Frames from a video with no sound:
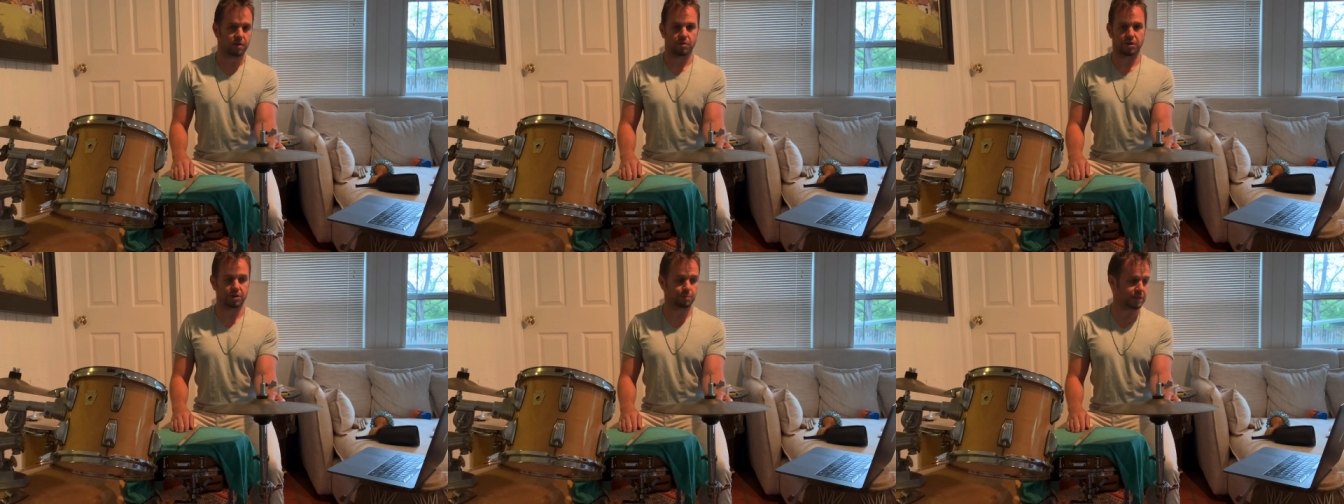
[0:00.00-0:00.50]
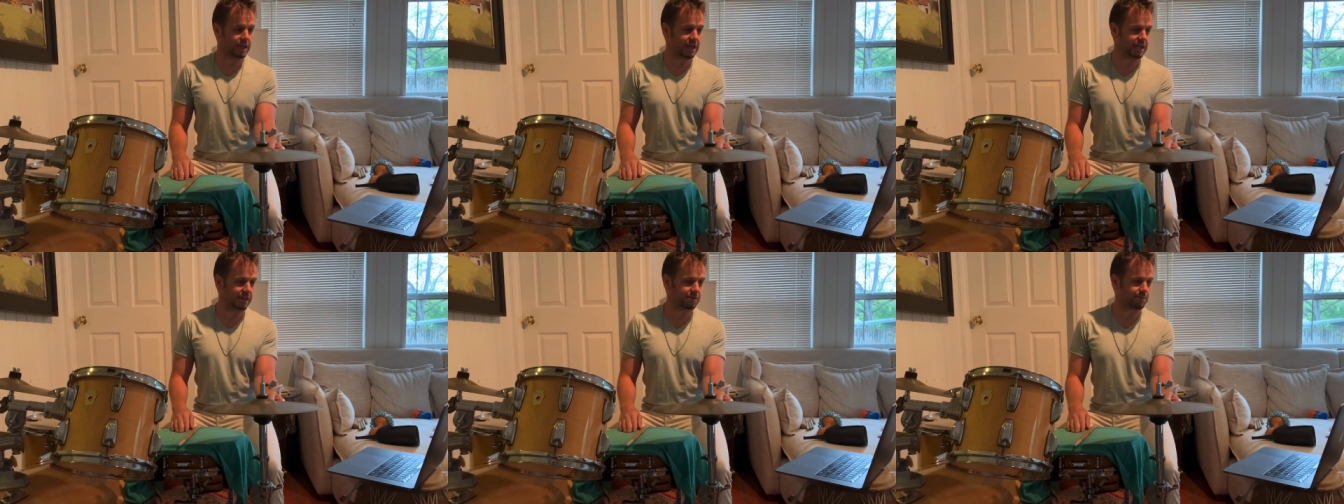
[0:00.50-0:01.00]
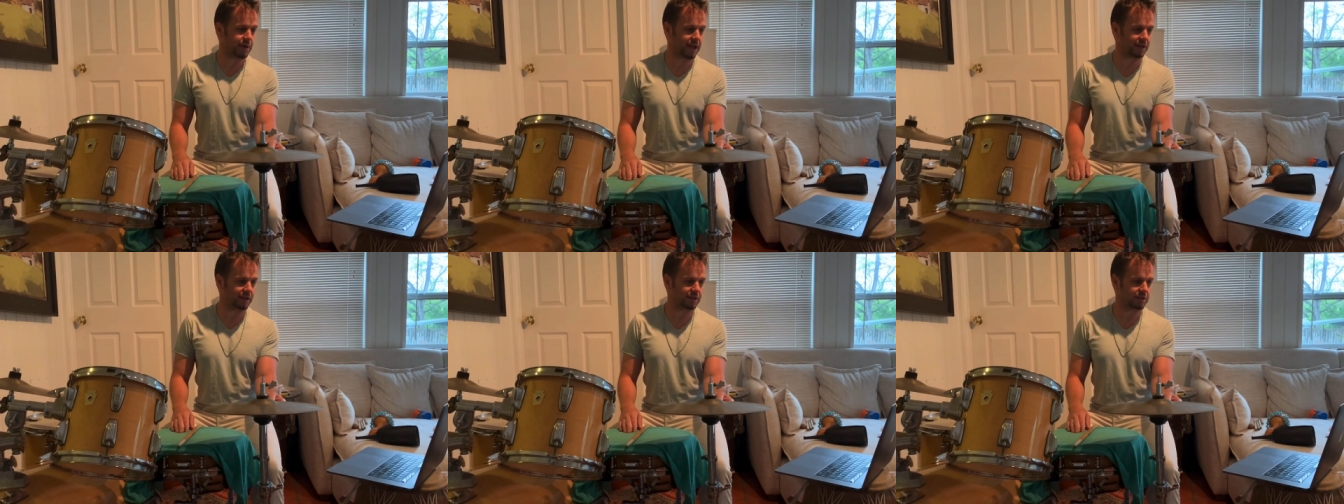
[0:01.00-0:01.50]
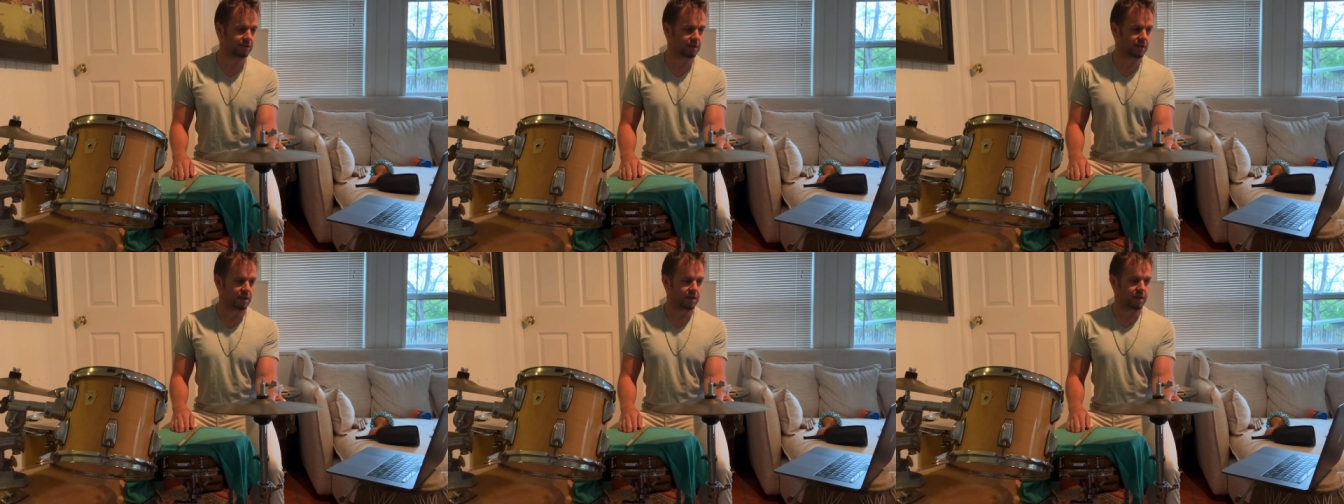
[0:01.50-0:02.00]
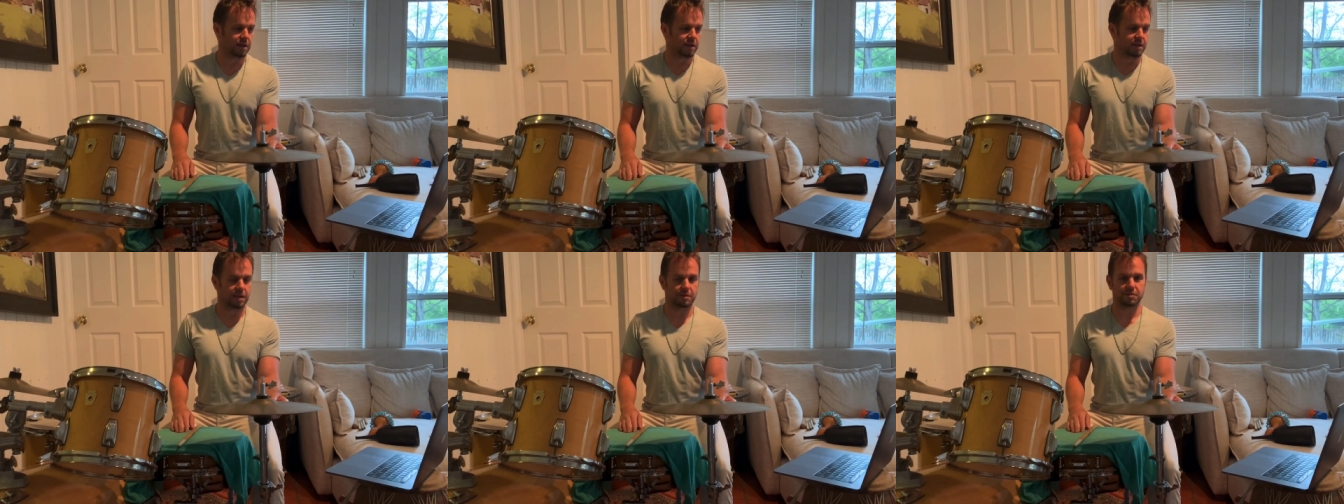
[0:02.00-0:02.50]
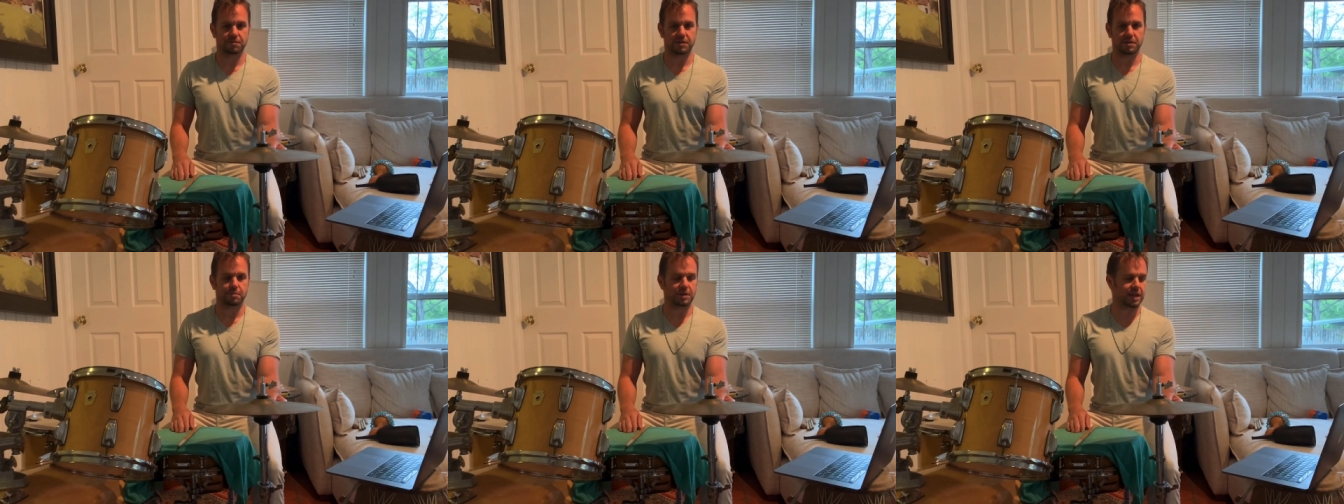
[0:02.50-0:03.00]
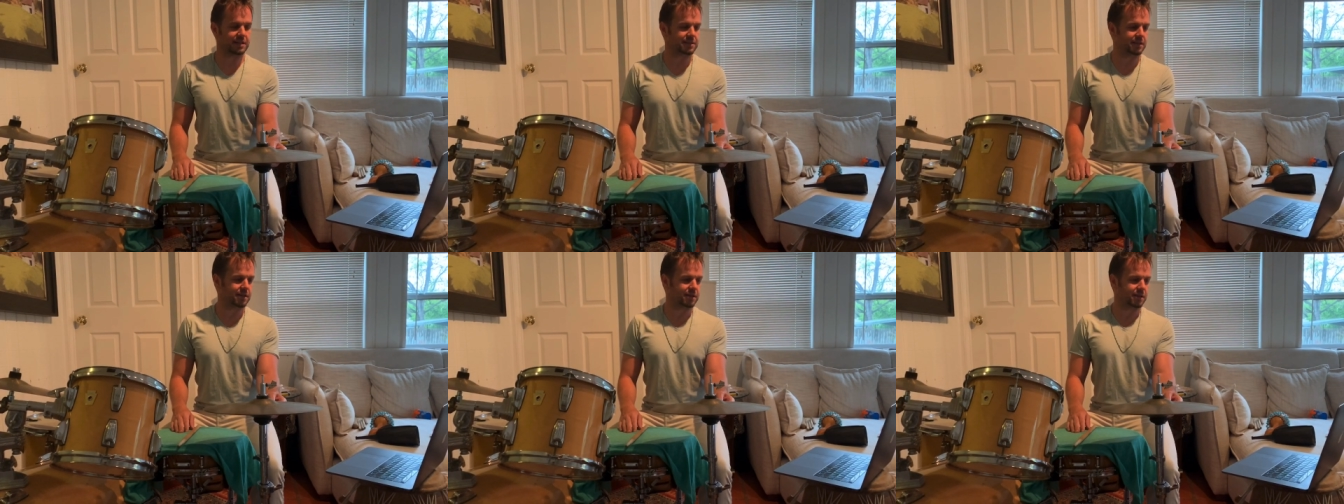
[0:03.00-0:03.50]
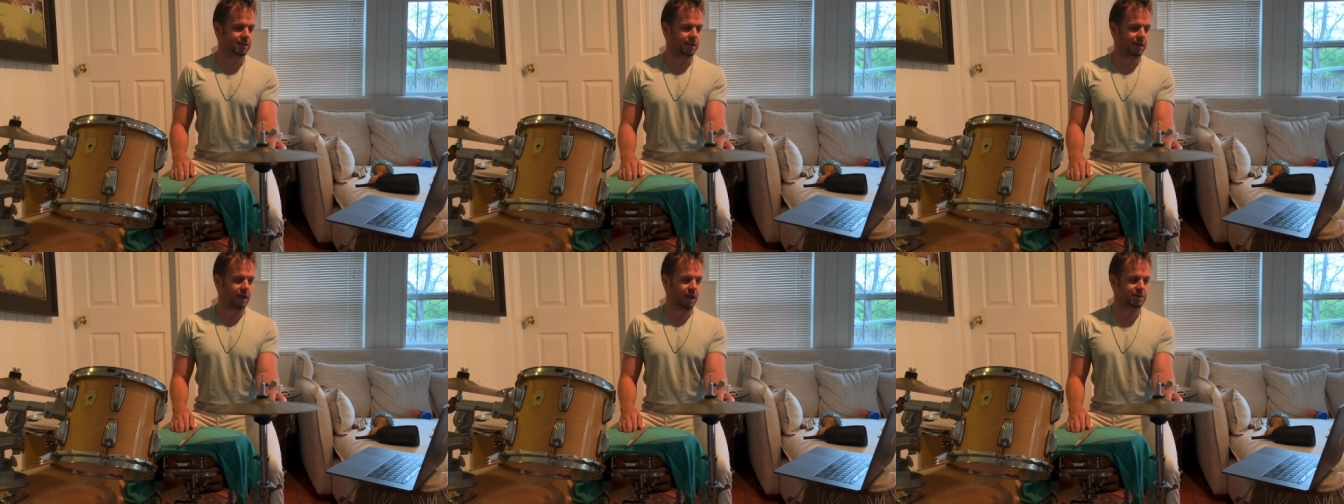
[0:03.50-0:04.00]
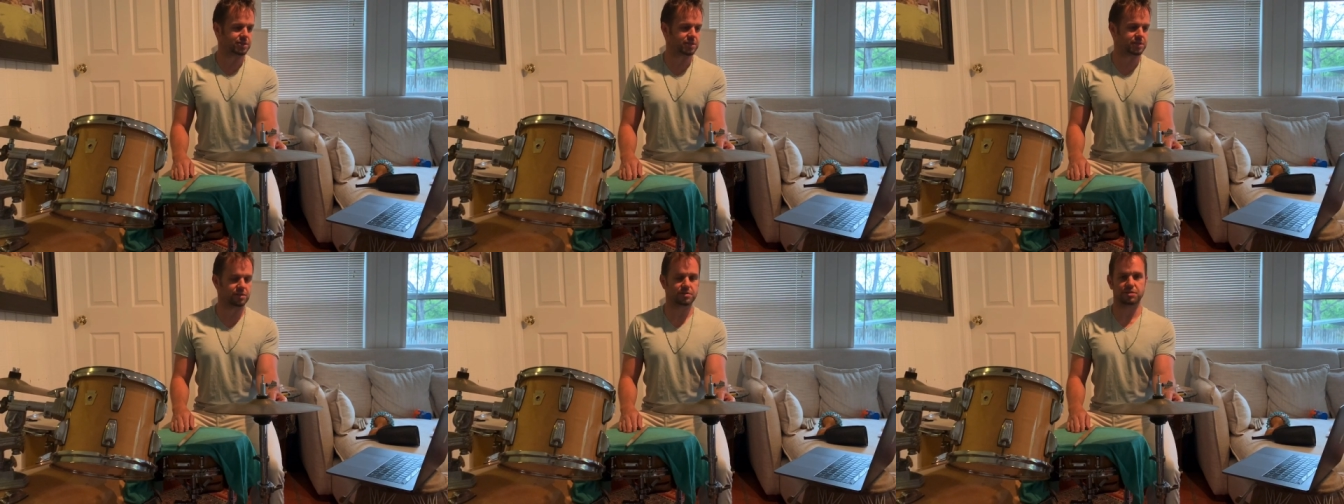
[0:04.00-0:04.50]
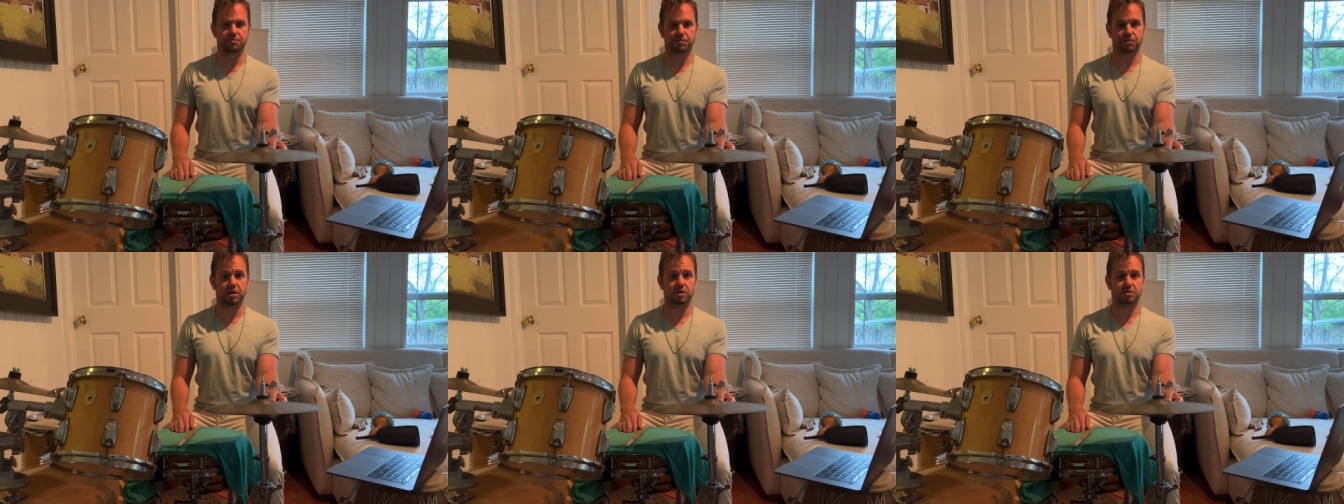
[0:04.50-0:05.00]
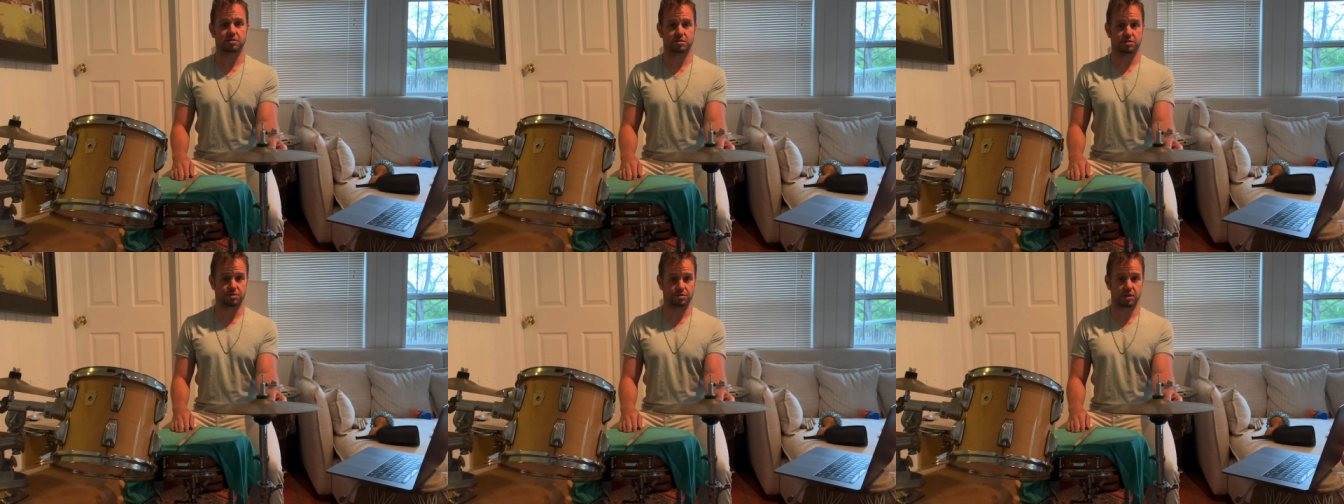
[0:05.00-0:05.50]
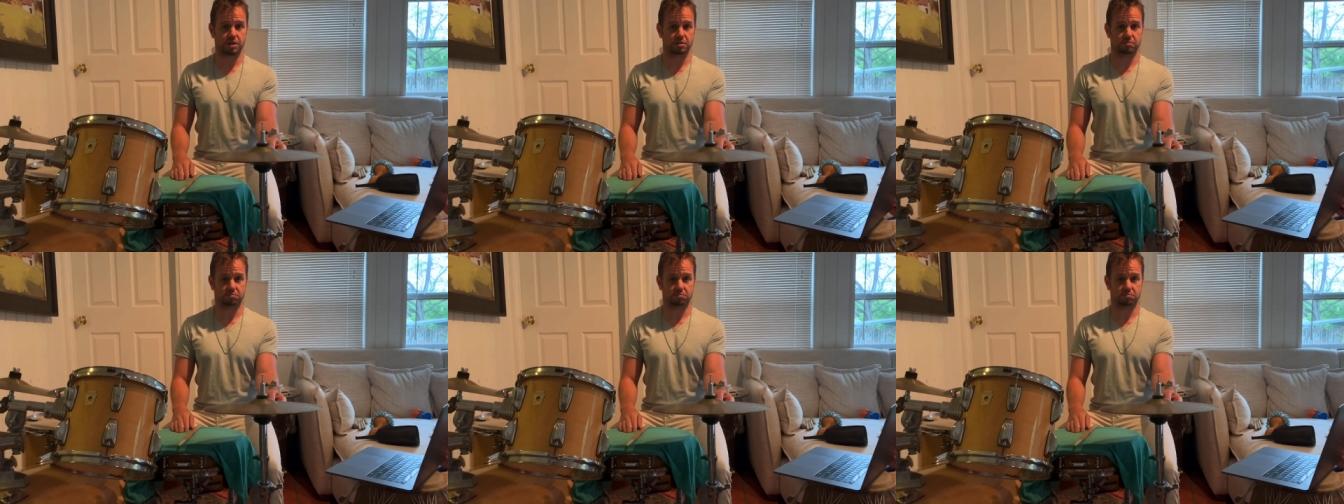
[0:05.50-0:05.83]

When you play either pedal, keep the feet planted and just use the foot to do it.